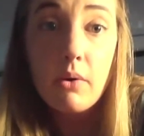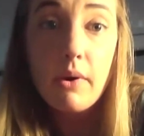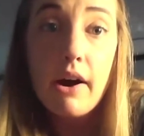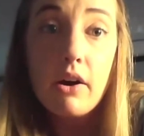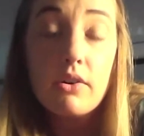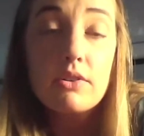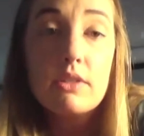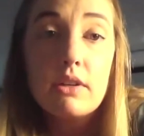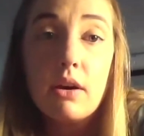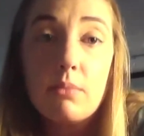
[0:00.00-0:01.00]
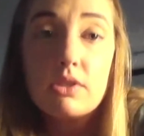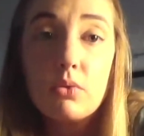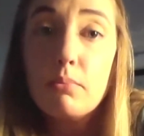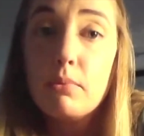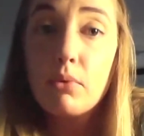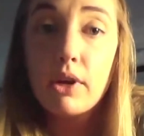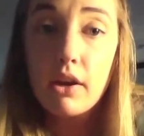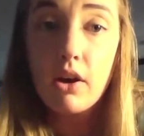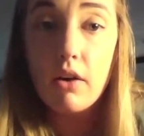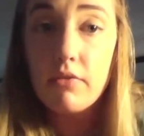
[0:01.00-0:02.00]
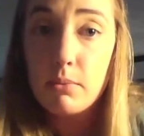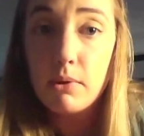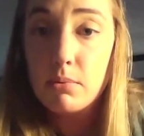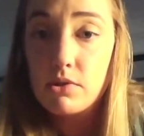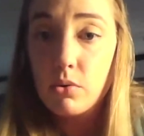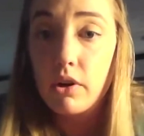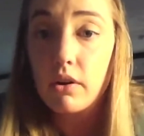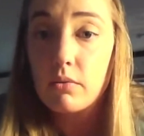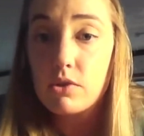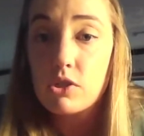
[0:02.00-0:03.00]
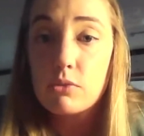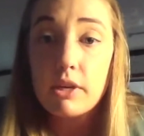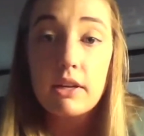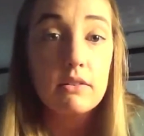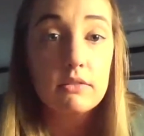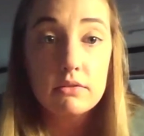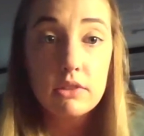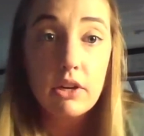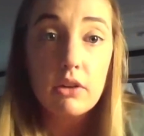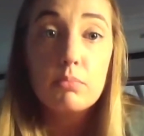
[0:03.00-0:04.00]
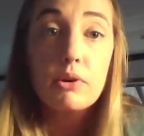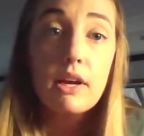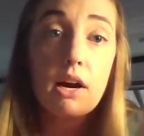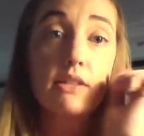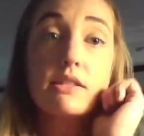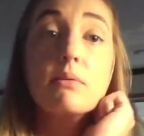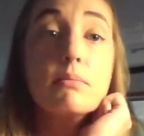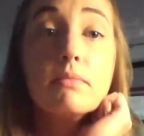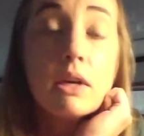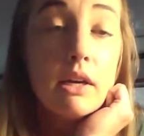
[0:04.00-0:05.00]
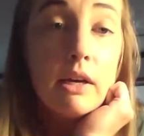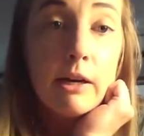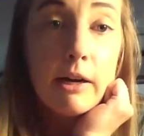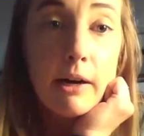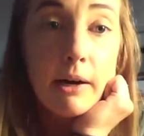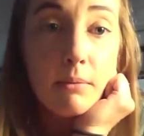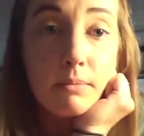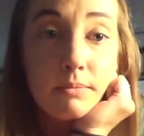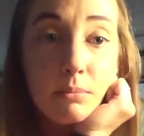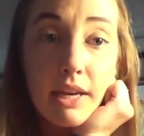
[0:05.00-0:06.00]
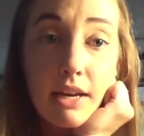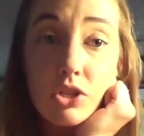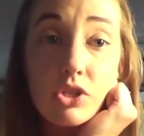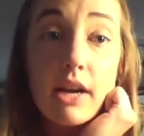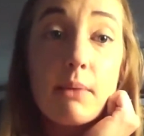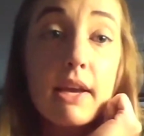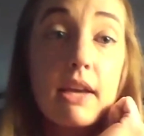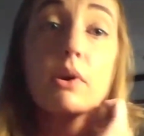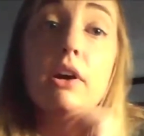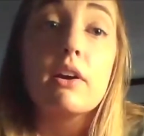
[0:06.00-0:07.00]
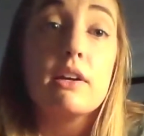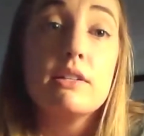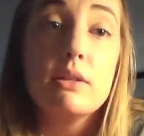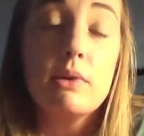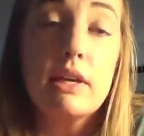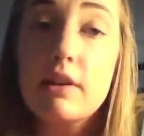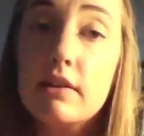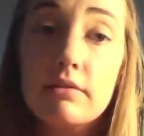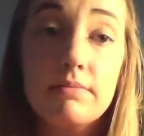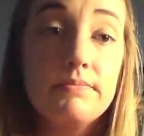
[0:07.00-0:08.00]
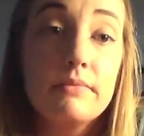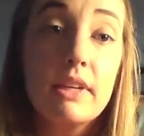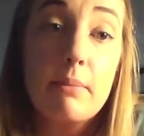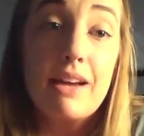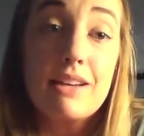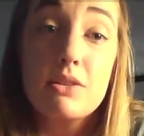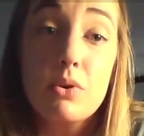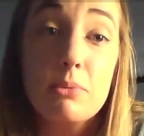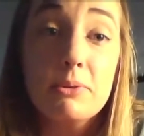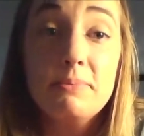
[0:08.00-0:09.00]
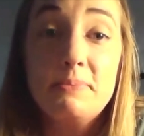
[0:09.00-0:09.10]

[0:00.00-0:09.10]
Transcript: out. So we've been bringing coffee to people's door, which has been, pretty awesome. But yeah, just trying to make it work until we can get back to normal.